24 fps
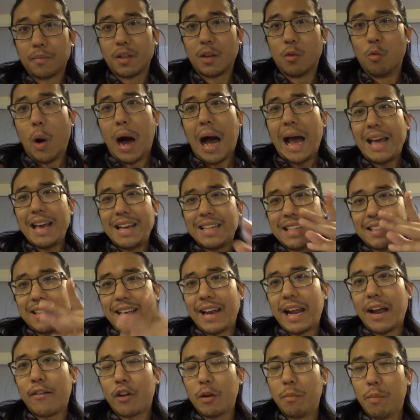Why is it
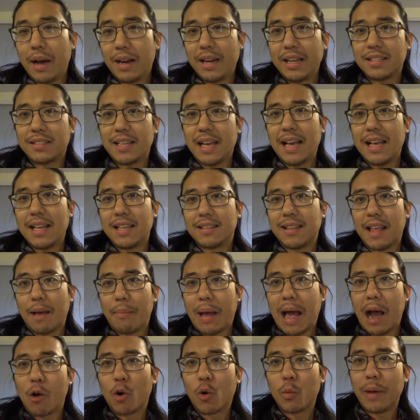that everybody says that
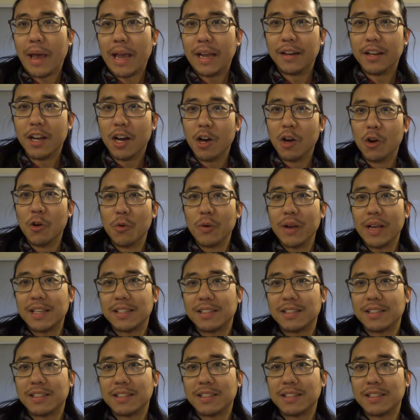PowerBait dough